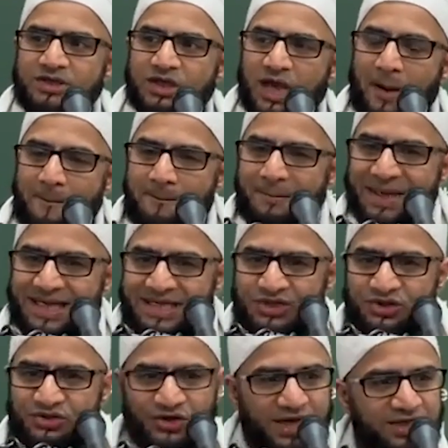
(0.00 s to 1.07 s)
There's a
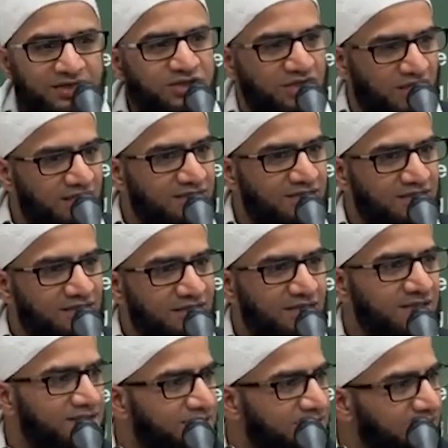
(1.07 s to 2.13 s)
complete stranger
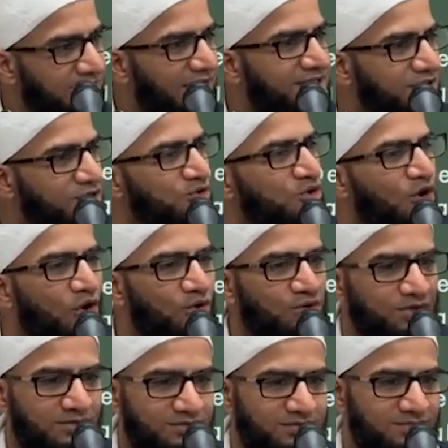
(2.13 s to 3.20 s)
letting you
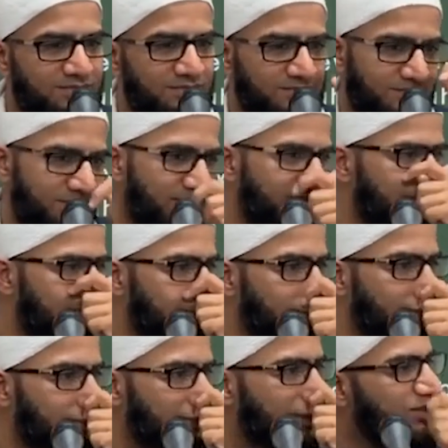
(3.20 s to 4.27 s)
go.
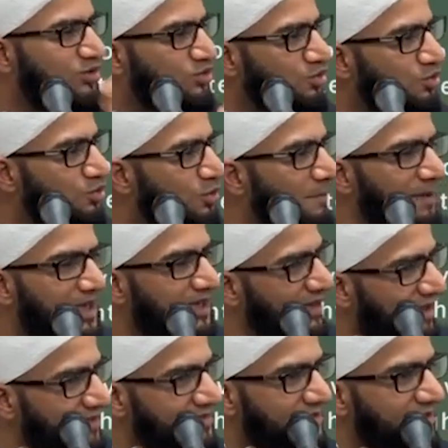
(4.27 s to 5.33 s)
There's super
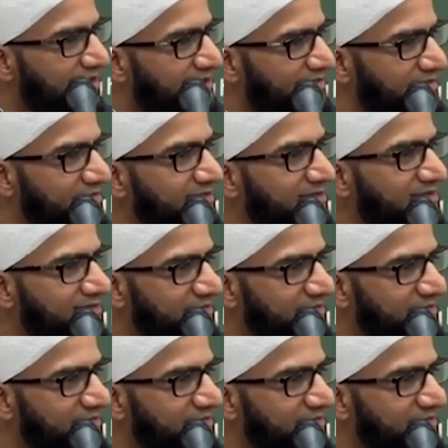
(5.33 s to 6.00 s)
ikhlas in that.